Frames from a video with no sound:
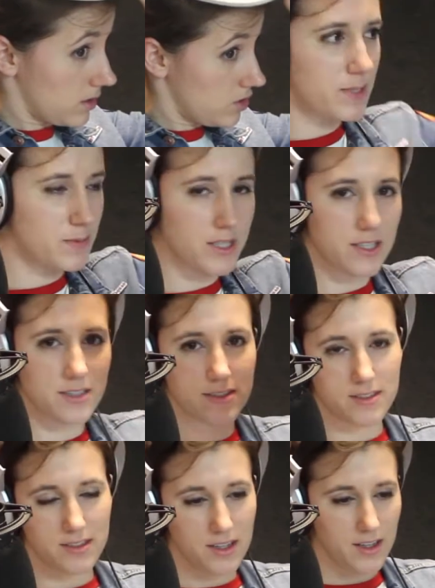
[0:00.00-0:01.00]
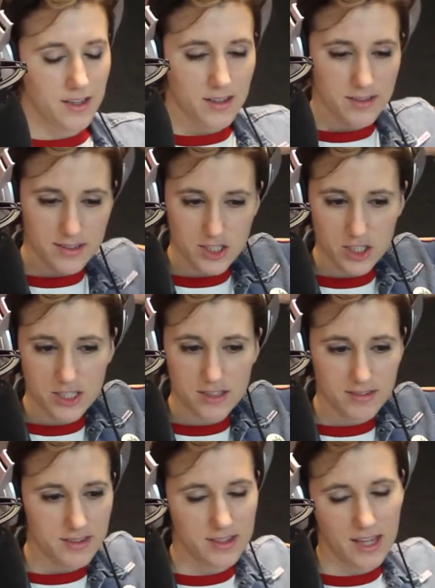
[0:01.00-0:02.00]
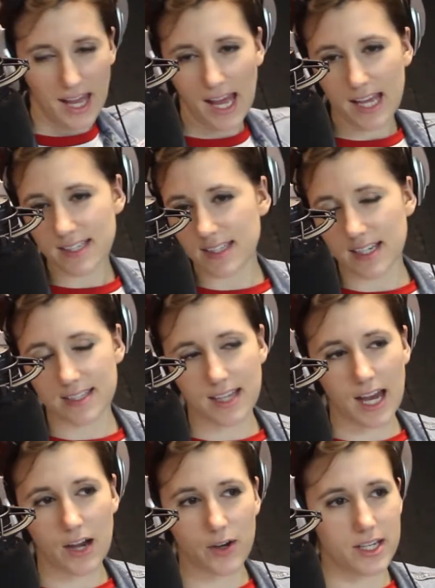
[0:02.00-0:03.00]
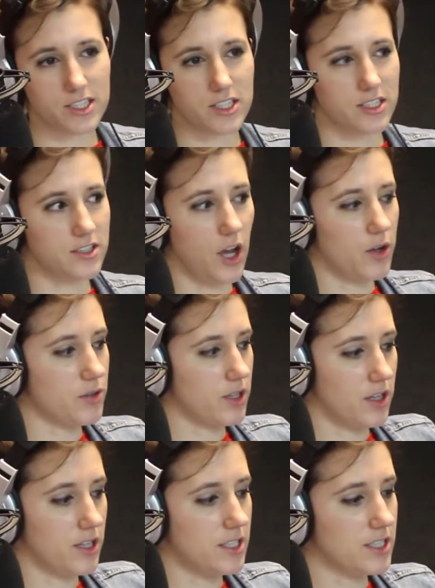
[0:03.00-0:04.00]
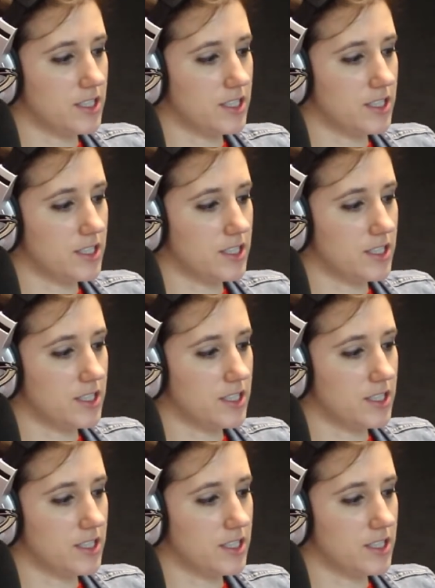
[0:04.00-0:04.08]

It's because the hair sticks out and it's just no good.